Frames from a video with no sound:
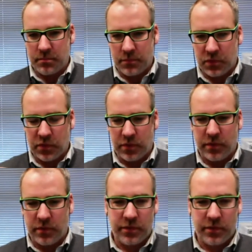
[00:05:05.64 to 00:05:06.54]
the
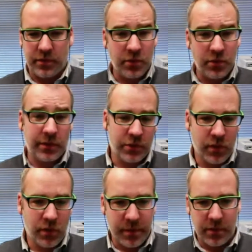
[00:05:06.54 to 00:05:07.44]
search results still
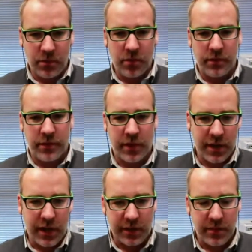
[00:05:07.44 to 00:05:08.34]
show up in Google if you're
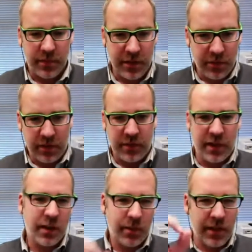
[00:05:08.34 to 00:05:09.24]
connected, but I know they've
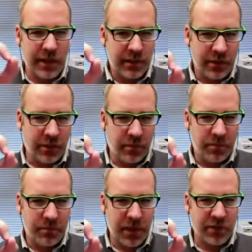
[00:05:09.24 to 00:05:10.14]
taken away like the
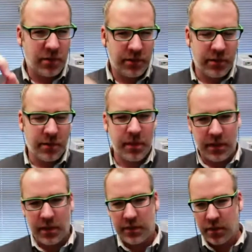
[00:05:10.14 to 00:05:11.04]
little picture of
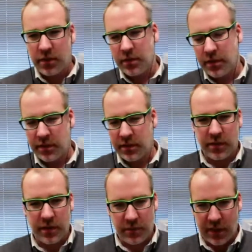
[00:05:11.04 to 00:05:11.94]
somebody that's on there.
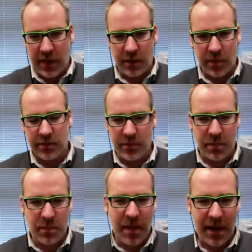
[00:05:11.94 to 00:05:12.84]
They've taken that away, so they
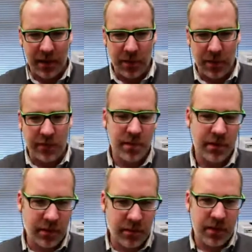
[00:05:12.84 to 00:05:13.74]
may be backing away from it a
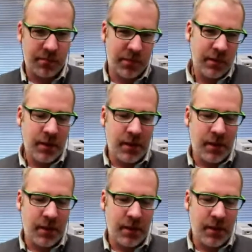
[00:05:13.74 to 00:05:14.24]
little bit. But